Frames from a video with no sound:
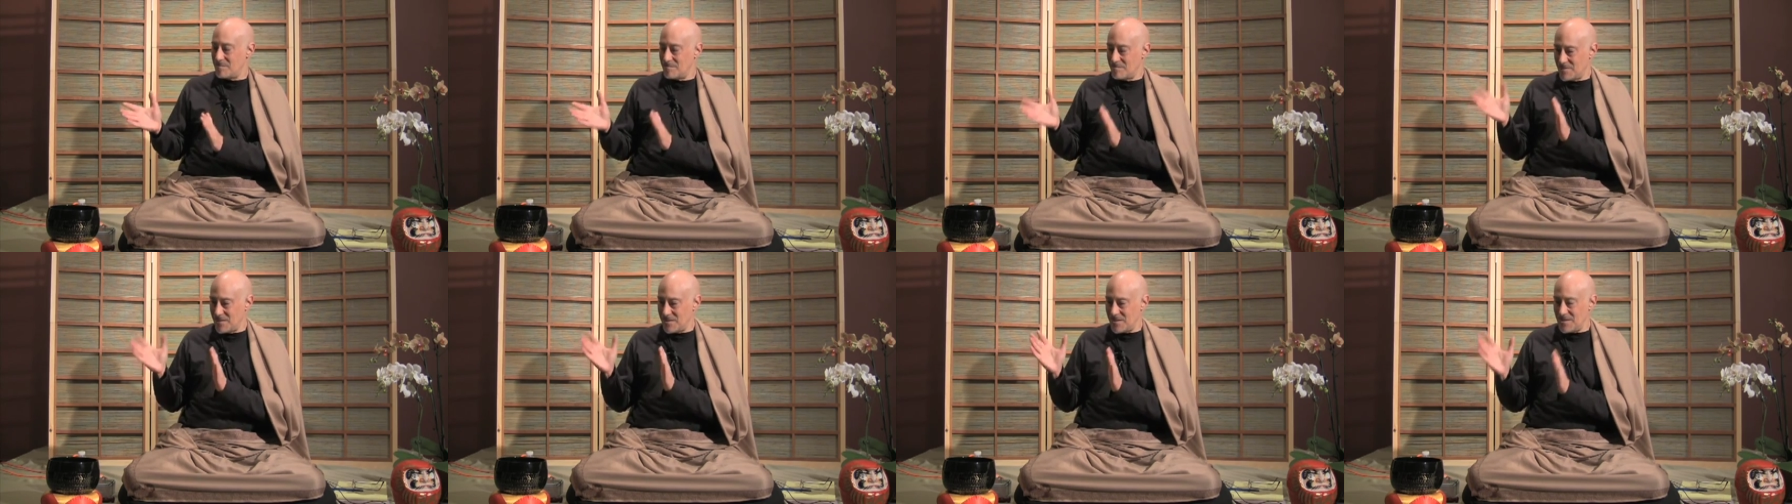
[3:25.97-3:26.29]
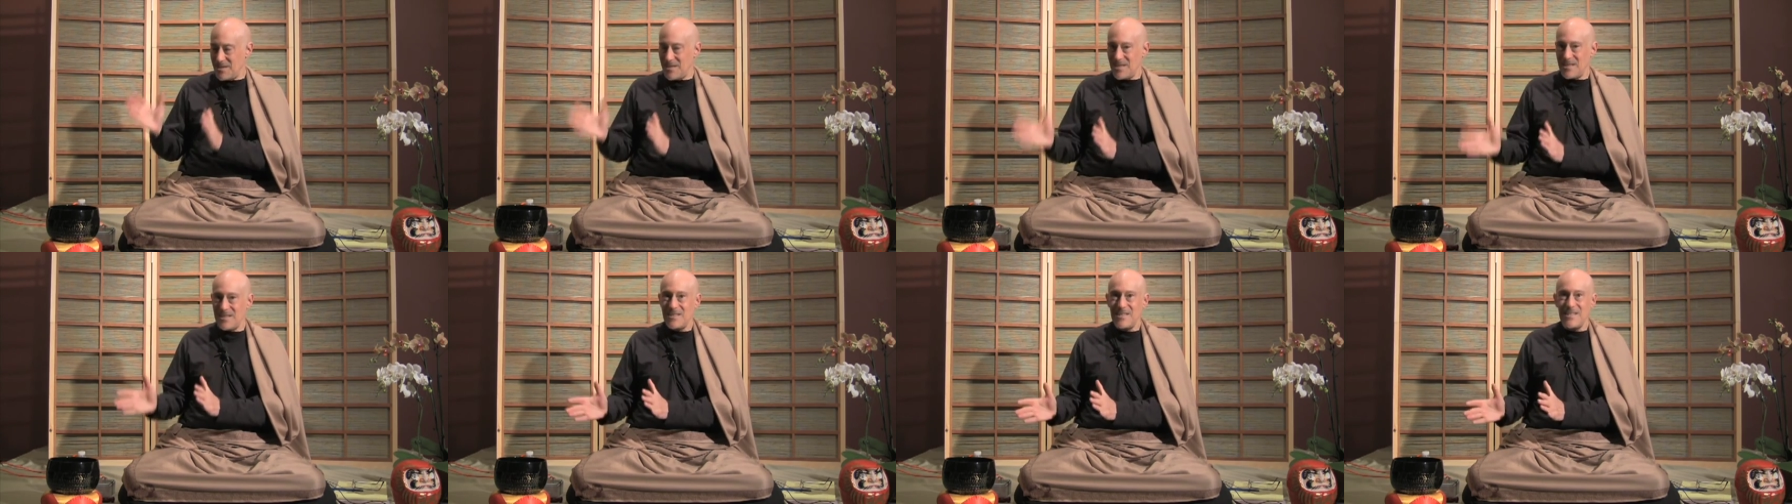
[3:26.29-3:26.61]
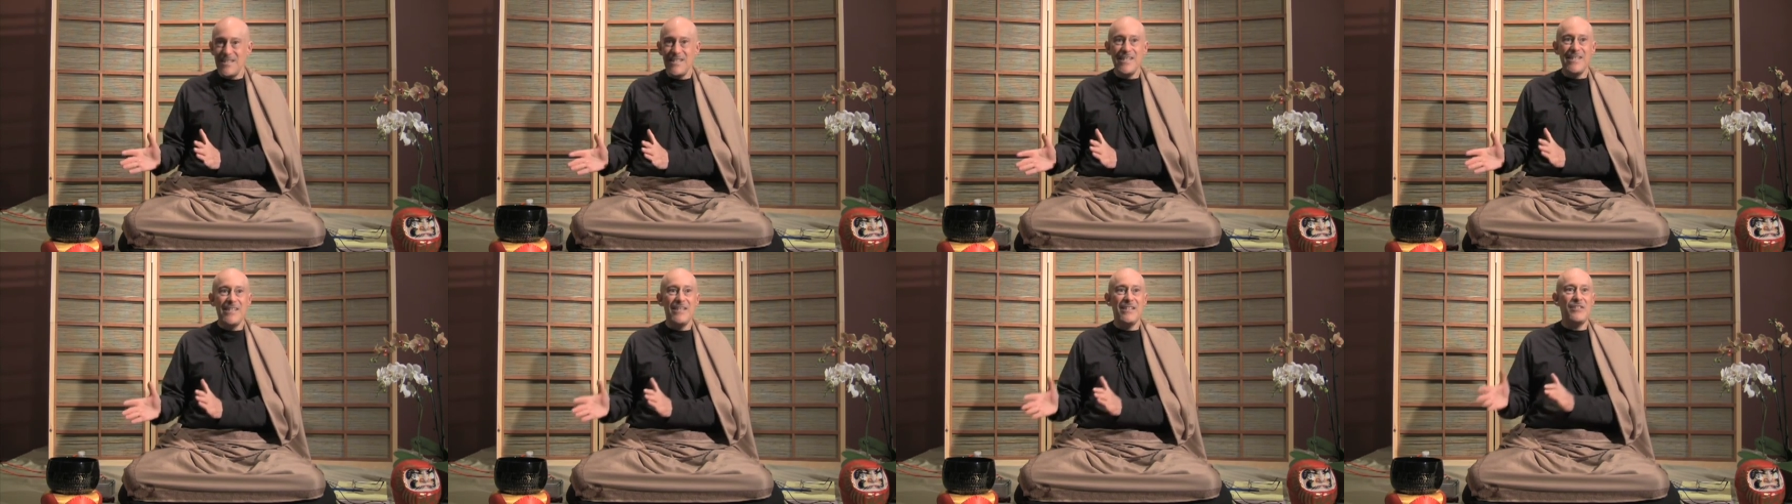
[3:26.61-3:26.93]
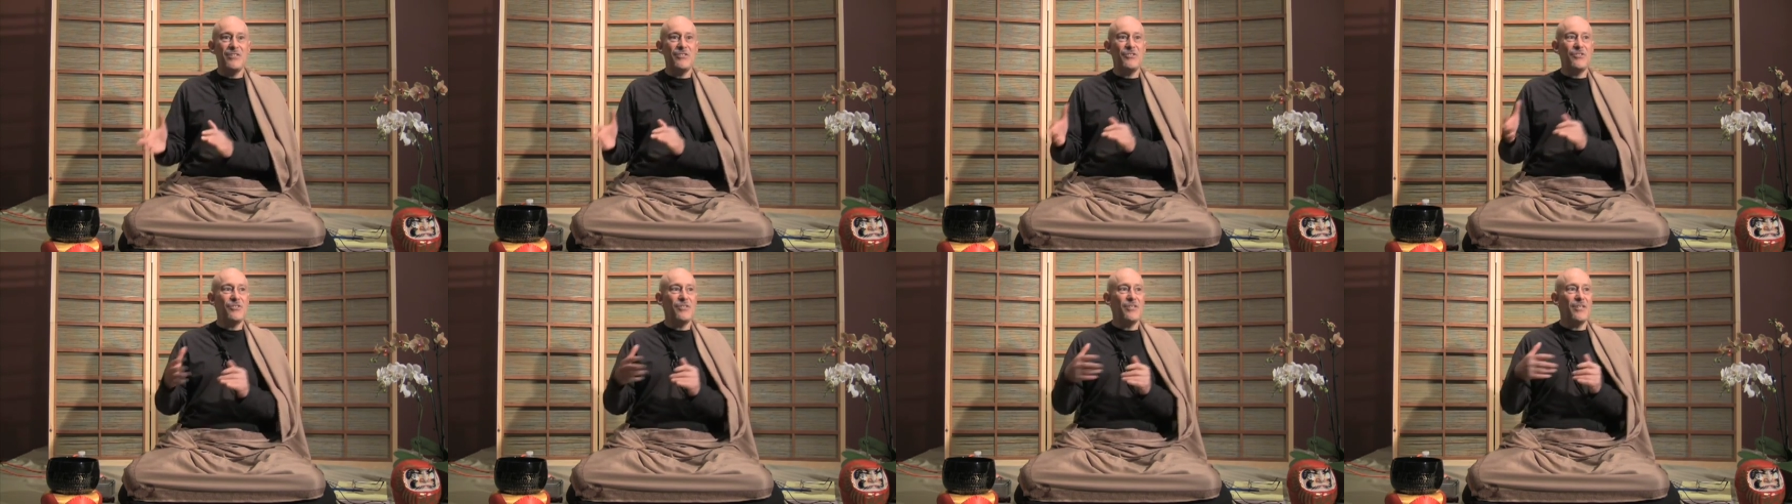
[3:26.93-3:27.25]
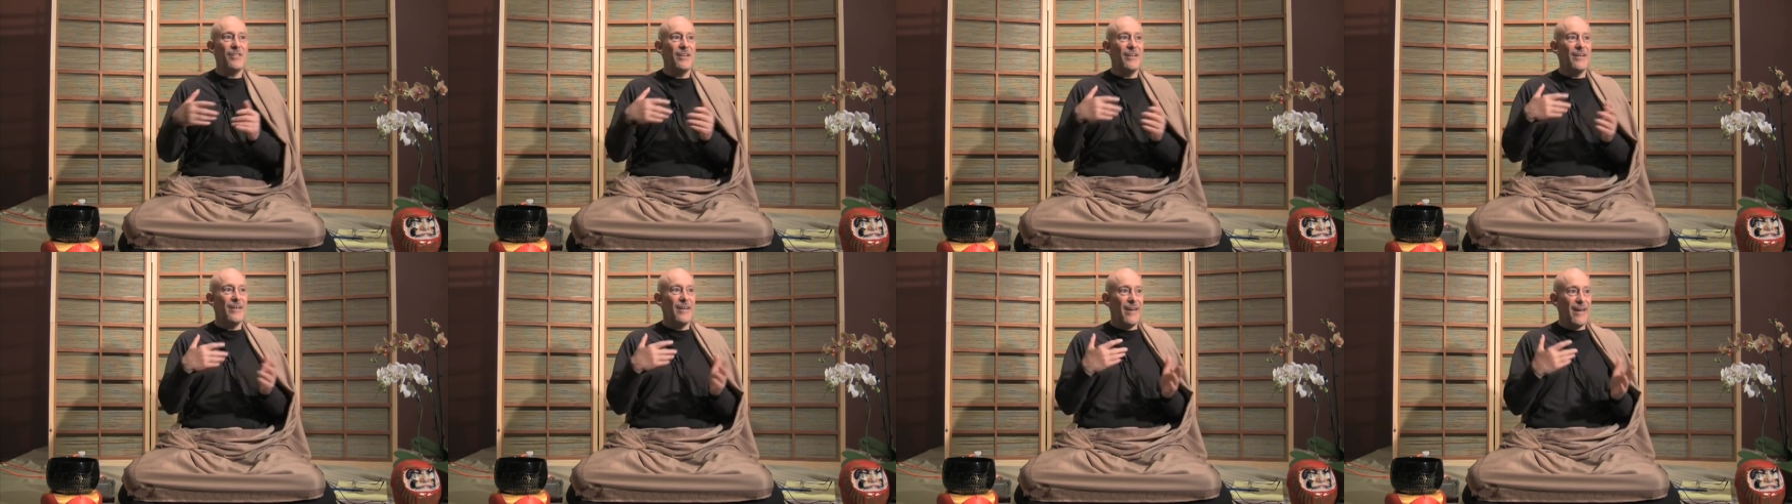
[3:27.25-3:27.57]
the techniques
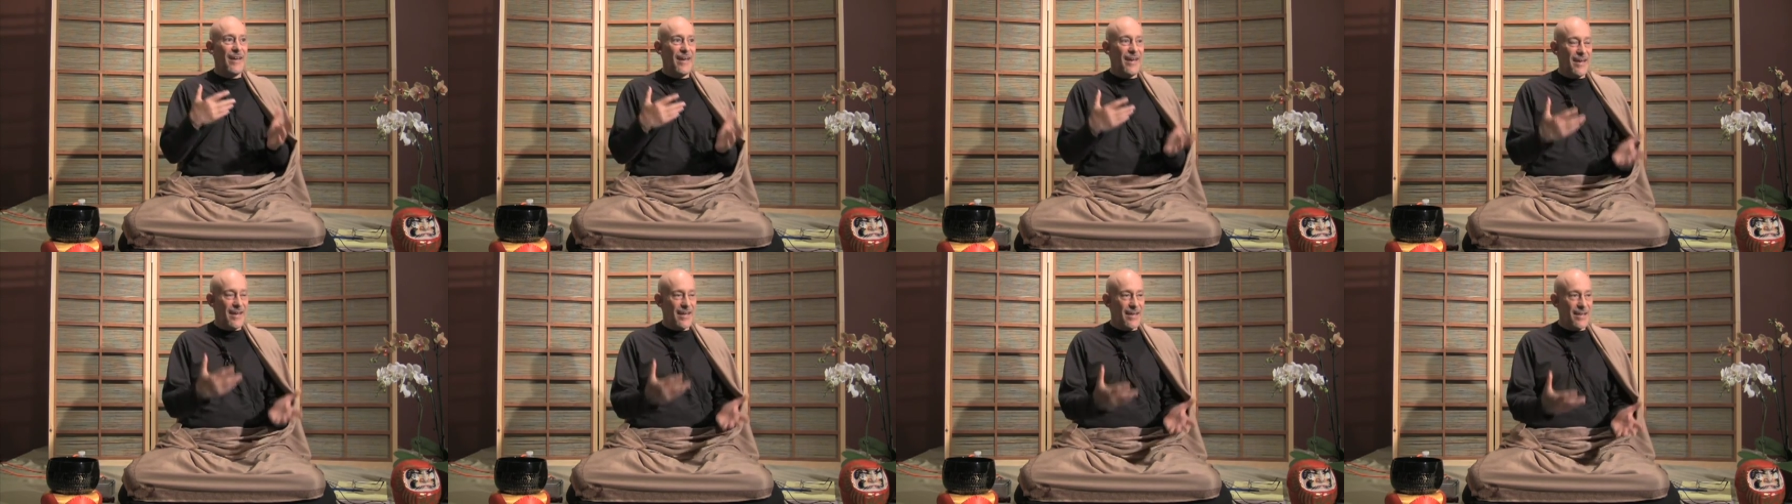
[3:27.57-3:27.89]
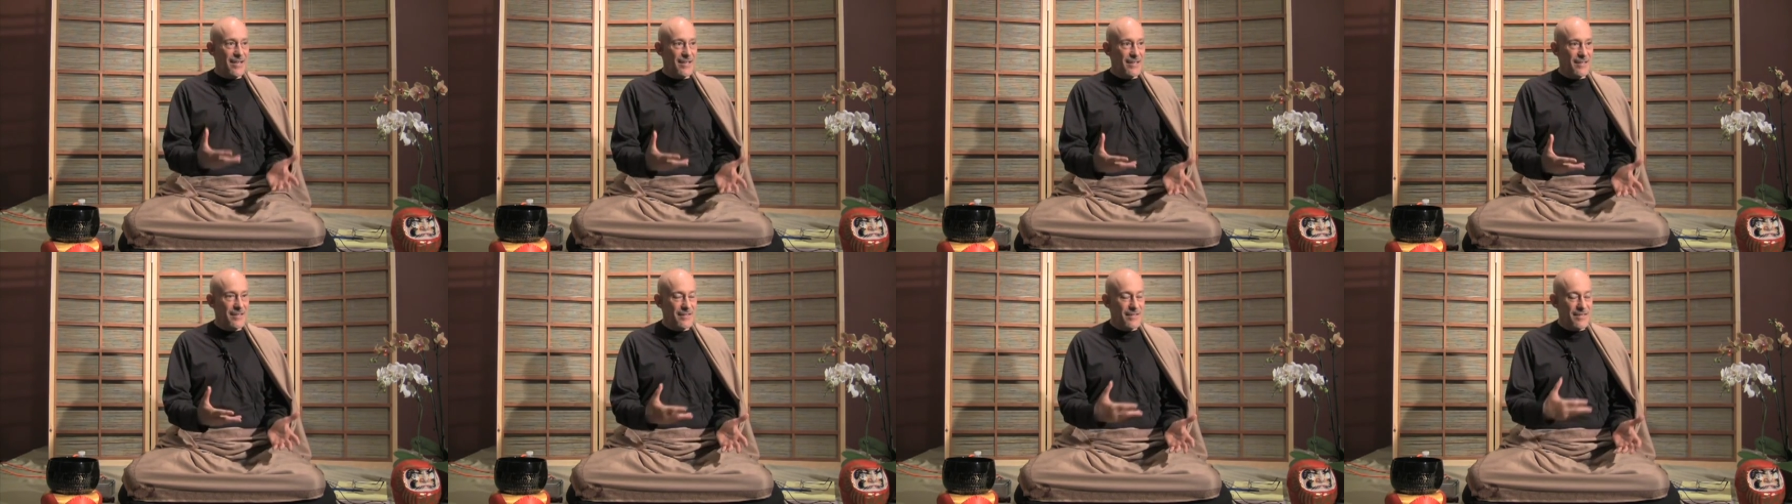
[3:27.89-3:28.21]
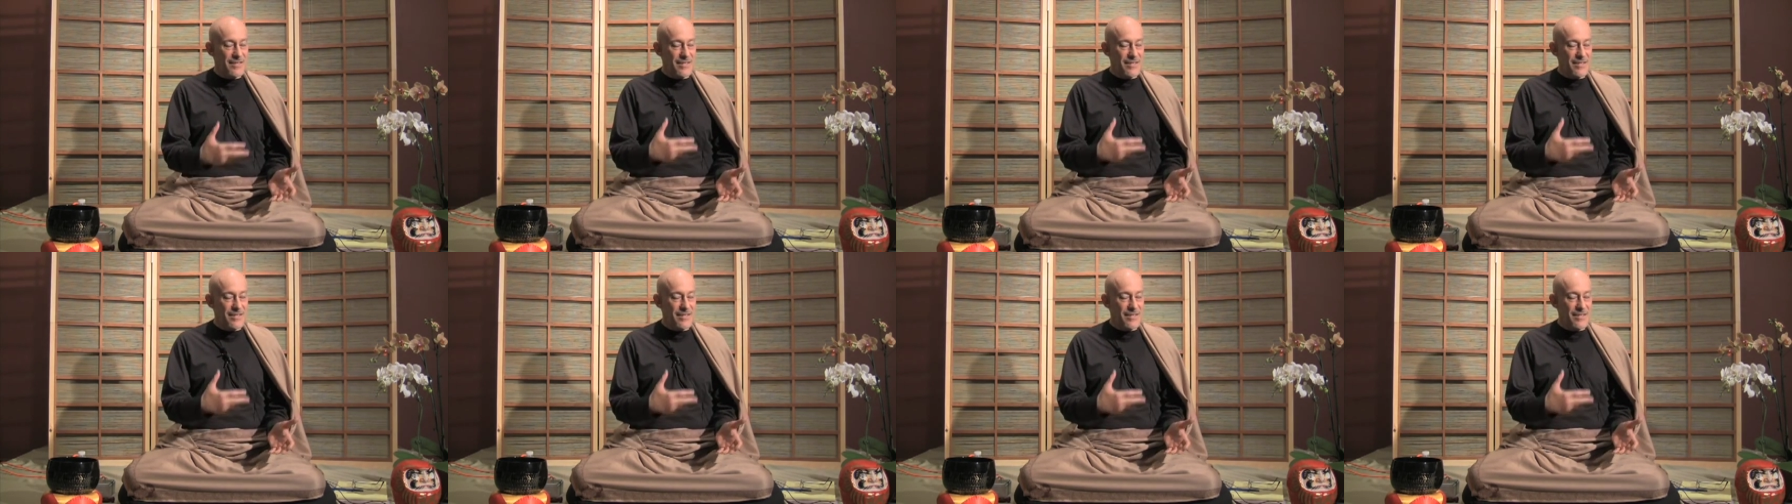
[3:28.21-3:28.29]
and